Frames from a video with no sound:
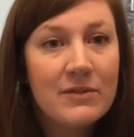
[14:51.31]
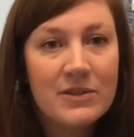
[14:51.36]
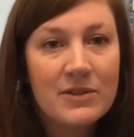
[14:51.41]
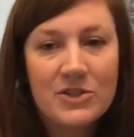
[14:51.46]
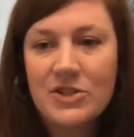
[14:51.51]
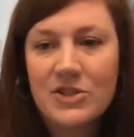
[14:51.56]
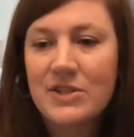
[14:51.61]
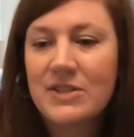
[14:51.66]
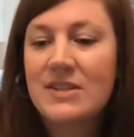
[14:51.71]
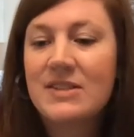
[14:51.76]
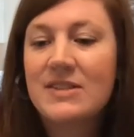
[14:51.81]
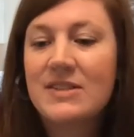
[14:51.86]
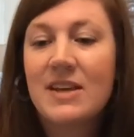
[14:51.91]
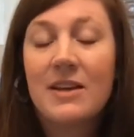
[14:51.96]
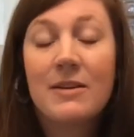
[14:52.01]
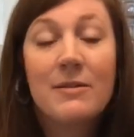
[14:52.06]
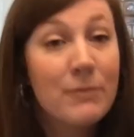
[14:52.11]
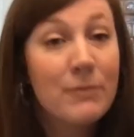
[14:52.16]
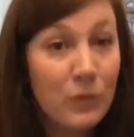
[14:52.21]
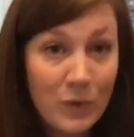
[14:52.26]
And Jesus
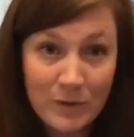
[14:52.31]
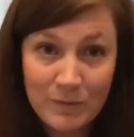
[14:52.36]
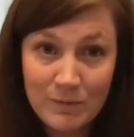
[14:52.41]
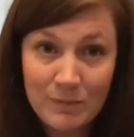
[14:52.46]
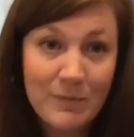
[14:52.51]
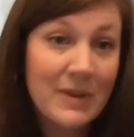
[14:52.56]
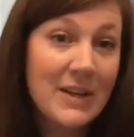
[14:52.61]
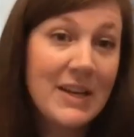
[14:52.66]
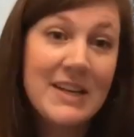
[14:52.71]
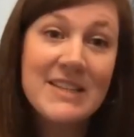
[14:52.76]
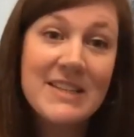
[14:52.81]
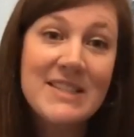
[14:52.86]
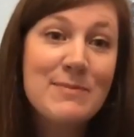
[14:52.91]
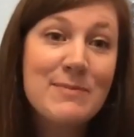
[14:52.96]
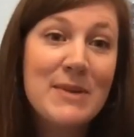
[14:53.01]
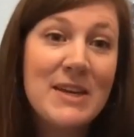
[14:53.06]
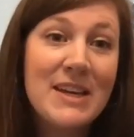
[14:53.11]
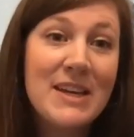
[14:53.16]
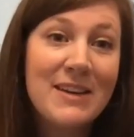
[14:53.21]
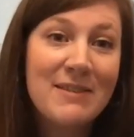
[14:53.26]
said, well, it's
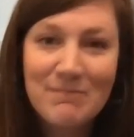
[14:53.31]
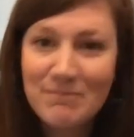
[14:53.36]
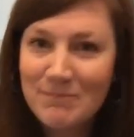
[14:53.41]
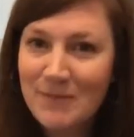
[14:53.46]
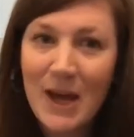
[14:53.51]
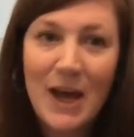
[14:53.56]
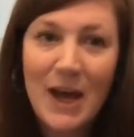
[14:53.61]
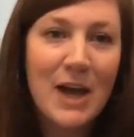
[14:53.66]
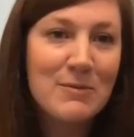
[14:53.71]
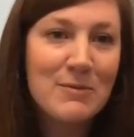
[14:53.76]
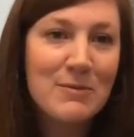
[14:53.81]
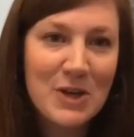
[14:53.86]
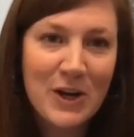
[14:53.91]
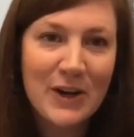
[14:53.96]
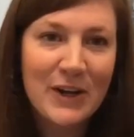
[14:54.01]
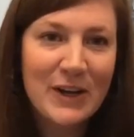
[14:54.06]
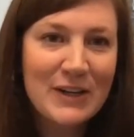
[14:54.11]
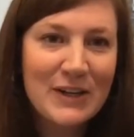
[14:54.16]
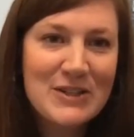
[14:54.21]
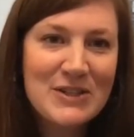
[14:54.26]
me. I'm
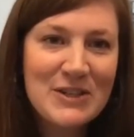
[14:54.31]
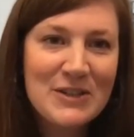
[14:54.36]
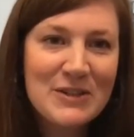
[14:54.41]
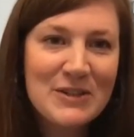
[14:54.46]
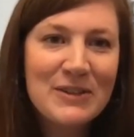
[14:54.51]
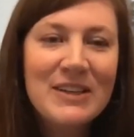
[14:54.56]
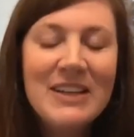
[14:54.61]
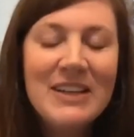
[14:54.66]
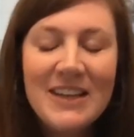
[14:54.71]
talking to you.